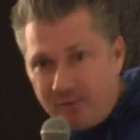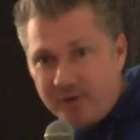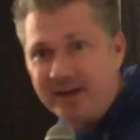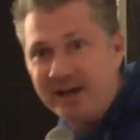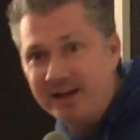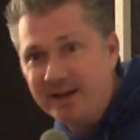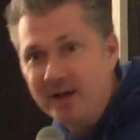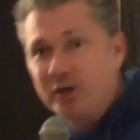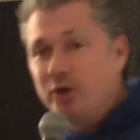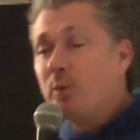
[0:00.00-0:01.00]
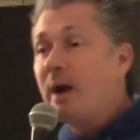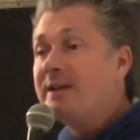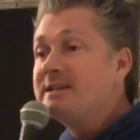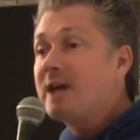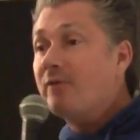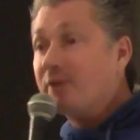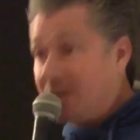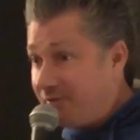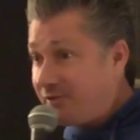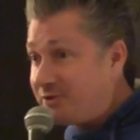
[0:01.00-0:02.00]
UID cover
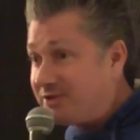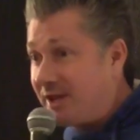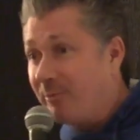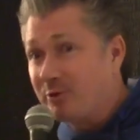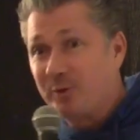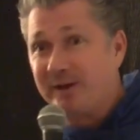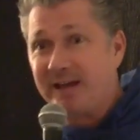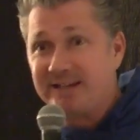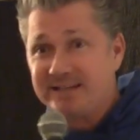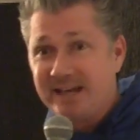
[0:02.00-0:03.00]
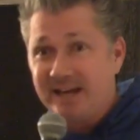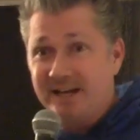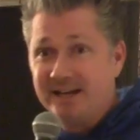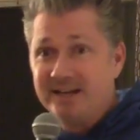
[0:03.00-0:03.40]
kid for December 2018.